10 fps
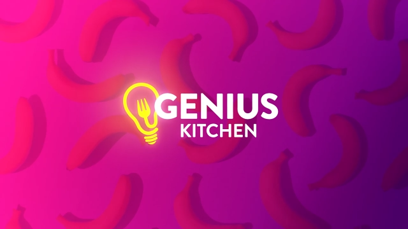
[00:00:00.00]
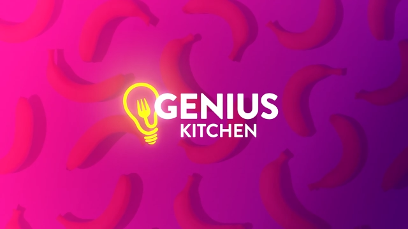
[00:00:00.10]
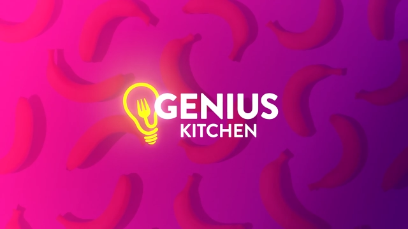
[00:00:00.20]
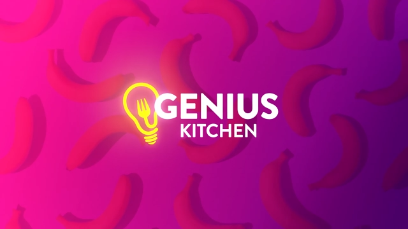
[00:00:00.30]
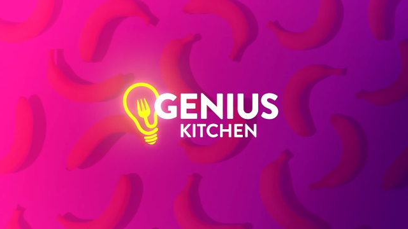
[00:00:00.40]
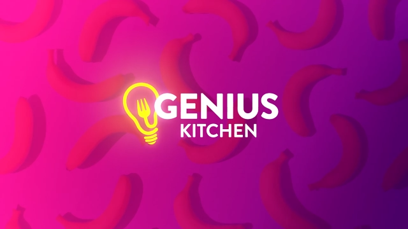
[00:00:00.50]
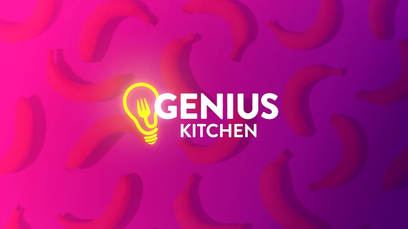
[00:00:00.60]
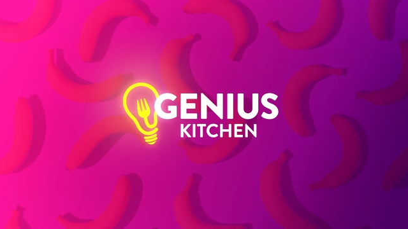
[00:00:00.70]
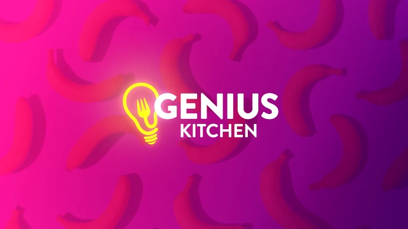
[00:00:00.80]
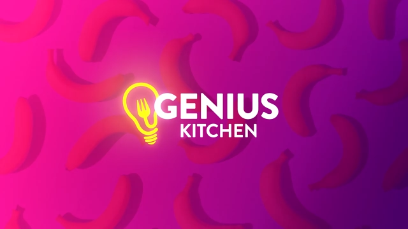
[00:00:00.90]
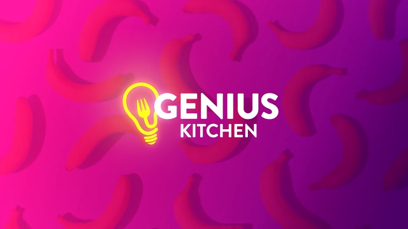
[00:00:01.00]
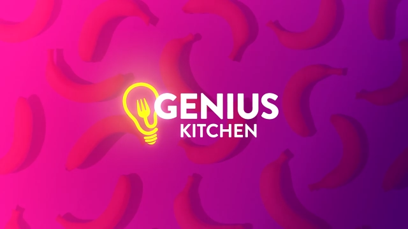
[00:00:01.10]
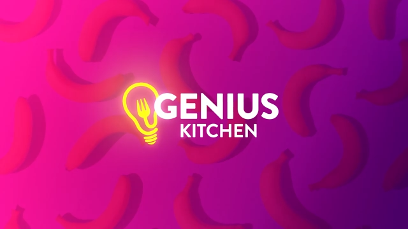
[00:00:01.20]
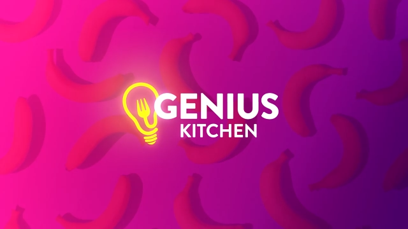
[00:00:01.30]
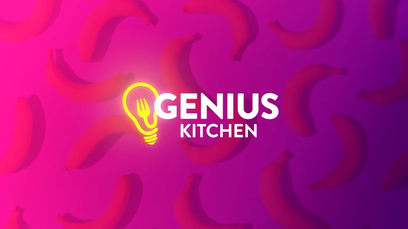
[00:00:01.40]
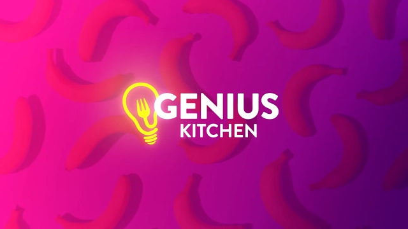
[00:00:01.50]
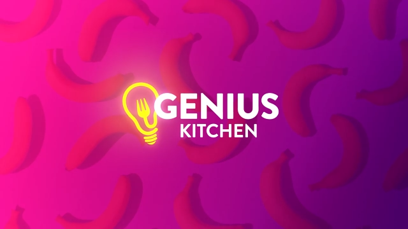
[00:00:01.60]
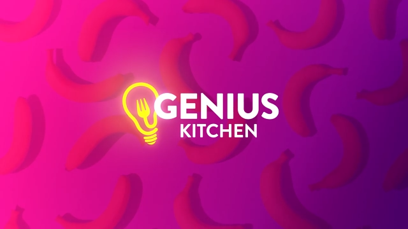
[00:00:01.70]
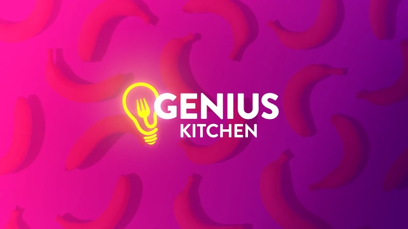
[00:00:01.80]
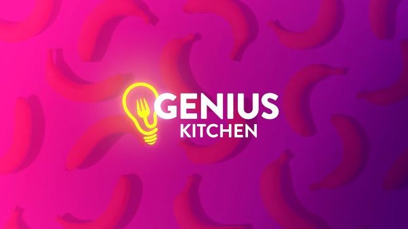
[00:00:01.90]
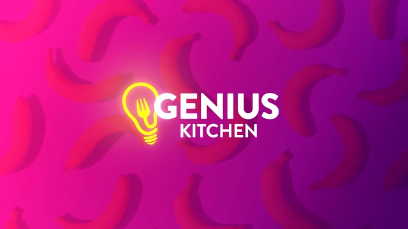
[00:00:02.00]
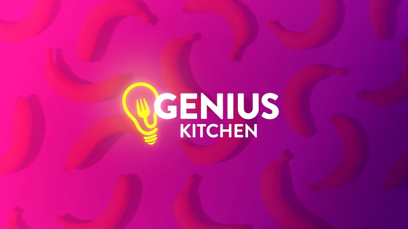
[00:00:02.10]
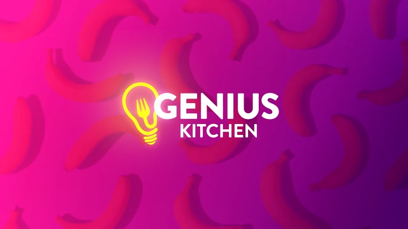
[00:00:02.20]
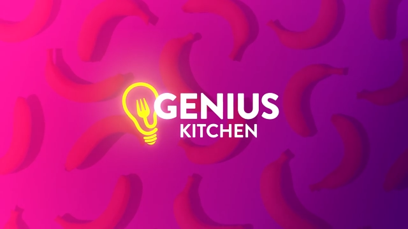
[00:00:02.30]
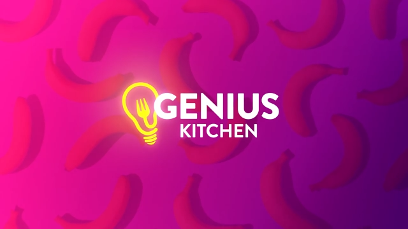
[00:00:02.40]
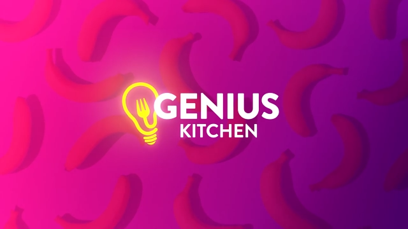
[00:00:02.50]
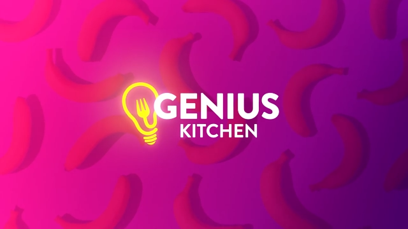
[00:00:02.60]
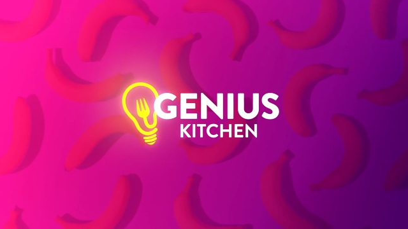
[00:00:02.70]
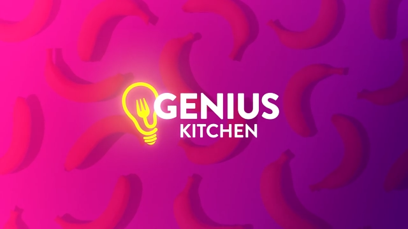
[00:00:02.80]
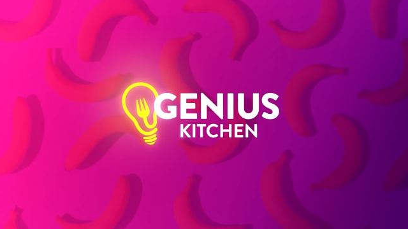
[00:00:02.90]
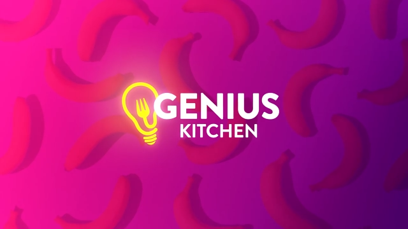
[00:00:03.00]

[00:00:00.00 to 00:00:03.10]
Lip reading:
(no speaker visible)